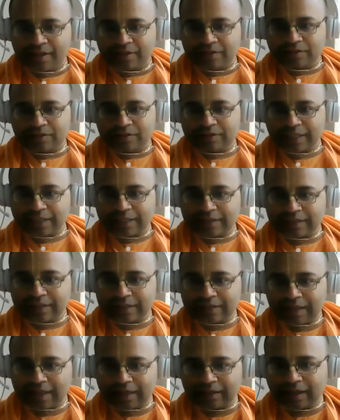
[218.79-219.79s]
so
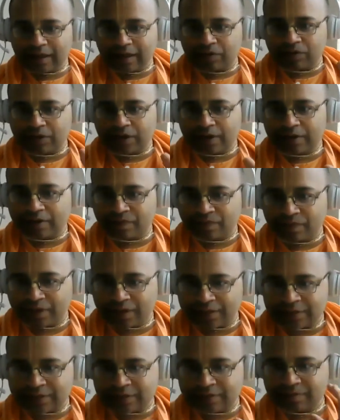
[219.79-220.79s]
senses are the outlet of
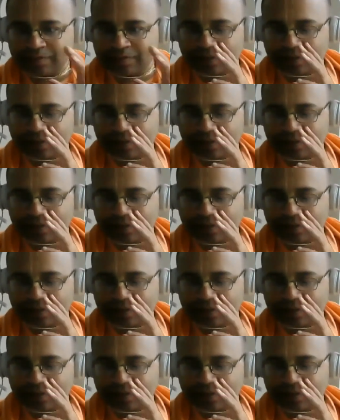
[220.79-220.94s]
lust